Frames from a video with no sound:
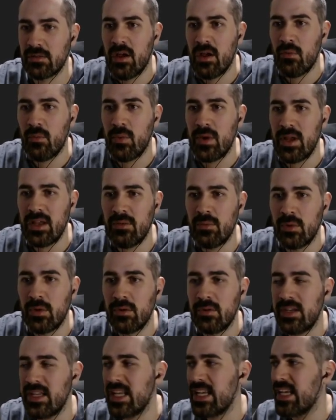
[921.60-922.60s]
We will
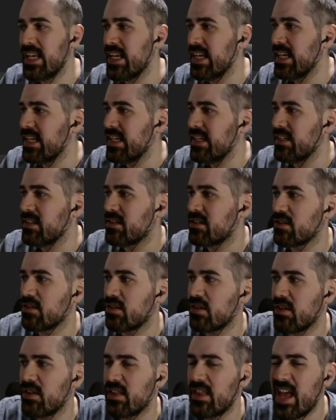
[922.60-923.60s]
need,
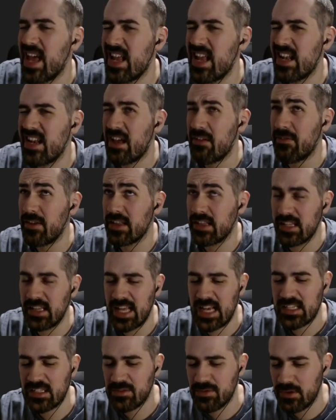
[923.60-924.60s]
then I think the
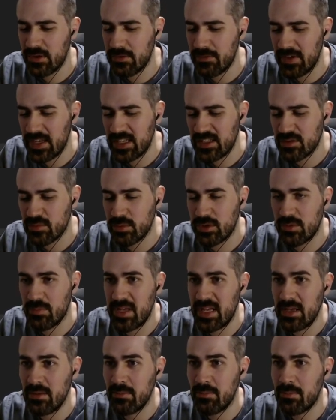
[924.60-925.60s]
last four things would
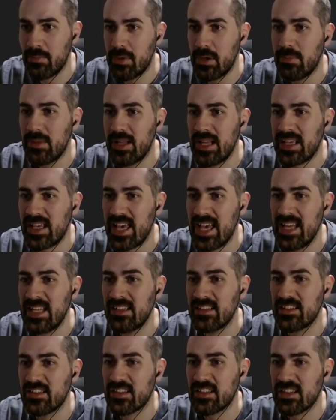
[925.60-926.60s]
be public
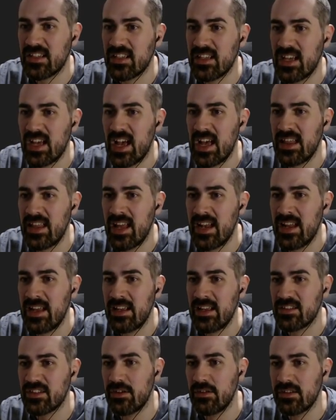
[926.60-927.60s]
int, and then
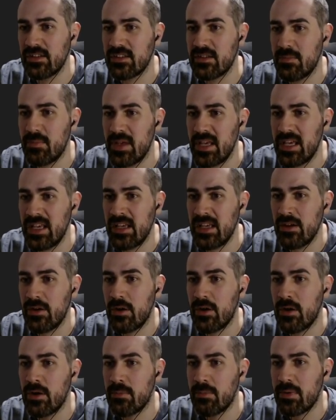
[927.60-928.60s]
it's going to be
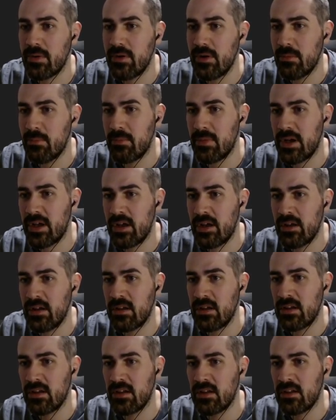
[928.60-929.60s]
up number,
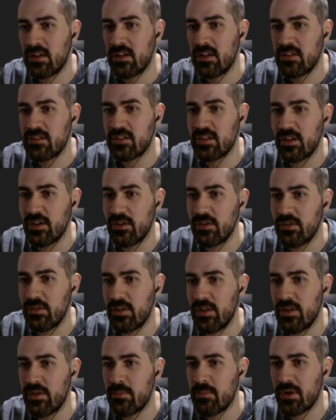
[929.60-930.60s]
so the
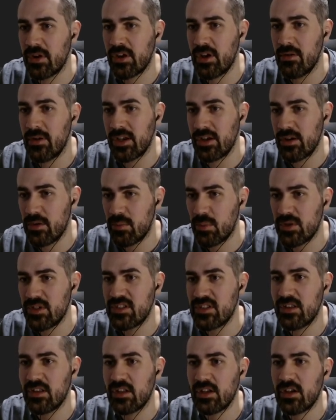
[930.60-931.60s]
number going upwards
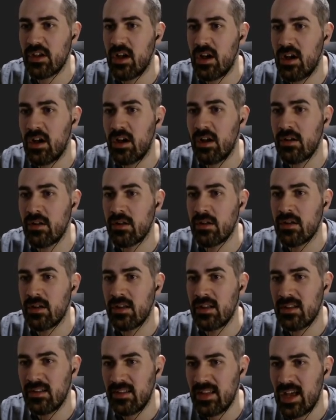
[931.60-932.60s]
on the card,
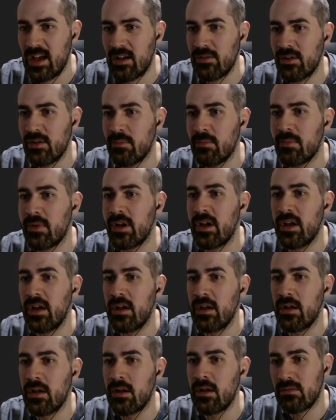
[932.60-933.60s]
down
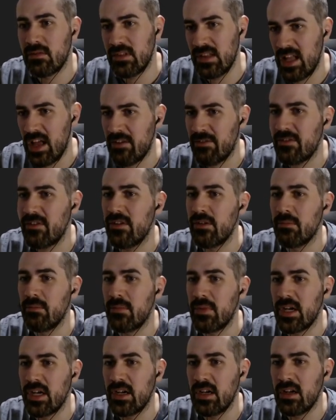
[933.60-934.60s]
number, left
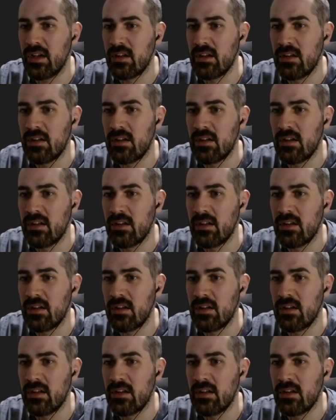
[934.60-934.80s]
number,